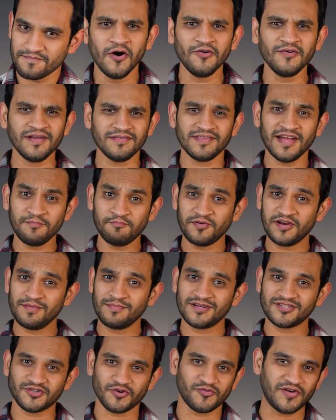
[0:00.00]
Alright, that pretty
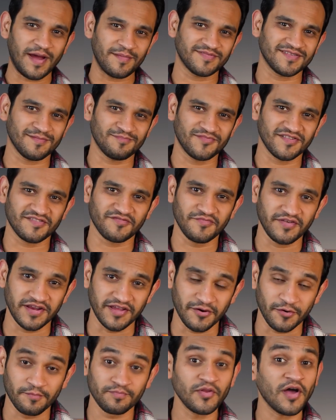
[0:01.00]
much wraps up this video.